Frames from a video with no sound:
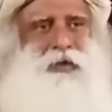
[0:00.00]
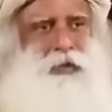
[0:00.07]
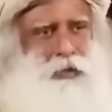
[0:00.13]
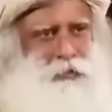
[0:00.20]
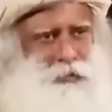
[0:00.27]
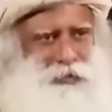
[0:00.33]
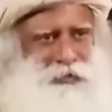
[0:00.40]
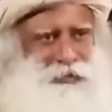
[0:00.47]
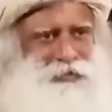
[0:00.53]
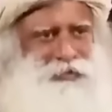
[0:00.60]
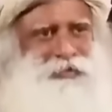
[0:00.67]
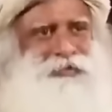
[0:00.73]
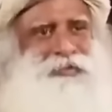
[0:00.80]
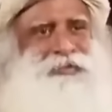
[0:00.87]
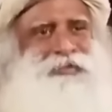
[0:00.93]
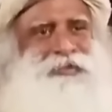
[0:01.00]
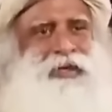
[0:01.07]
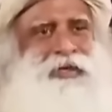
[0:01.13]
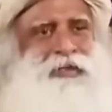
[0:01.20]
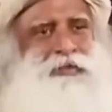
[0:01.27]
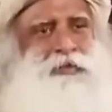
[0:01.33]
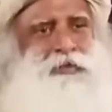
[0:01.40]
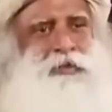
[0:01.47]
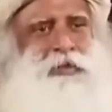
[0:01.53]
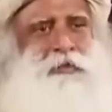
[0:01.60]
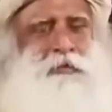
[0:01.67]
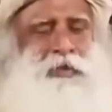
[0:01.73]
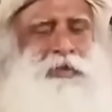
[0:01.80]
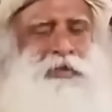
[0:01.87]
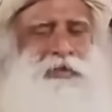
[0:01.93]
along with that you
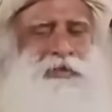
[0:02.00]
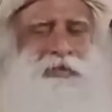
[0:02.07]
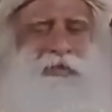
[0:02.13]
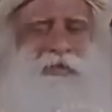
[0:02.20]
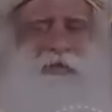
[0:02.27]
complete